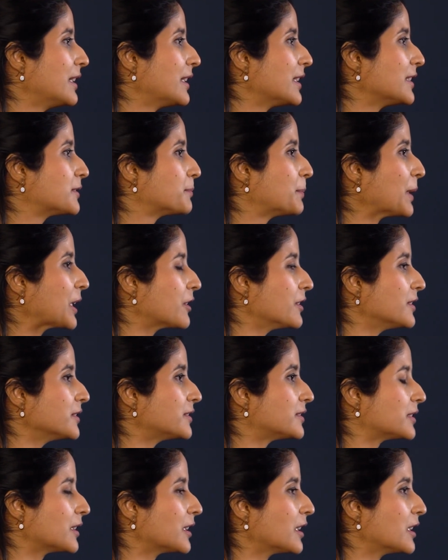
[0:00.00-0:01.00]
It's
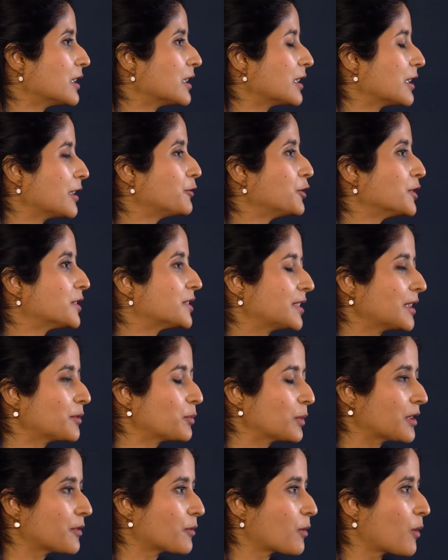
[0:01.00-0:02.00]
because if you sit
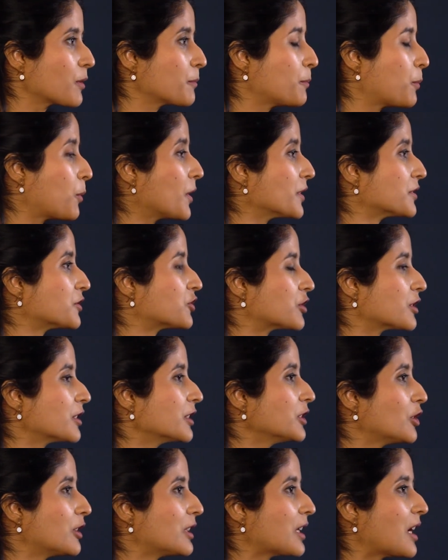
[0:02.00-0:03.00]
with the wrong posture,
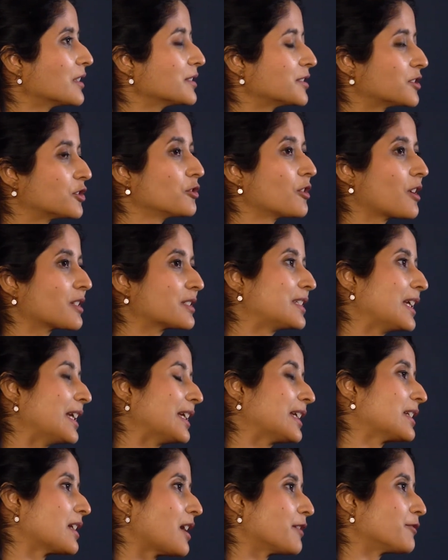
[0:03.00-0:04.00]
your lungs do not
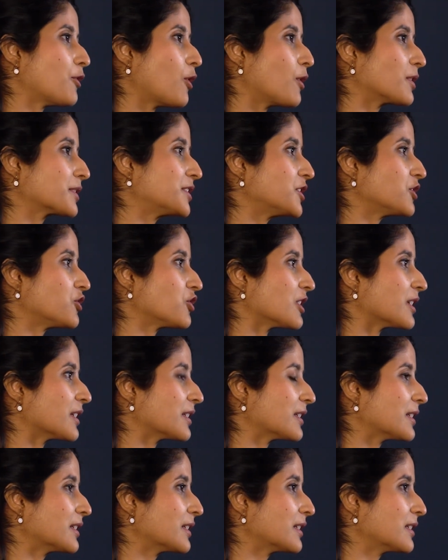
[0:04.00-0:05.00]
take enough oxygen.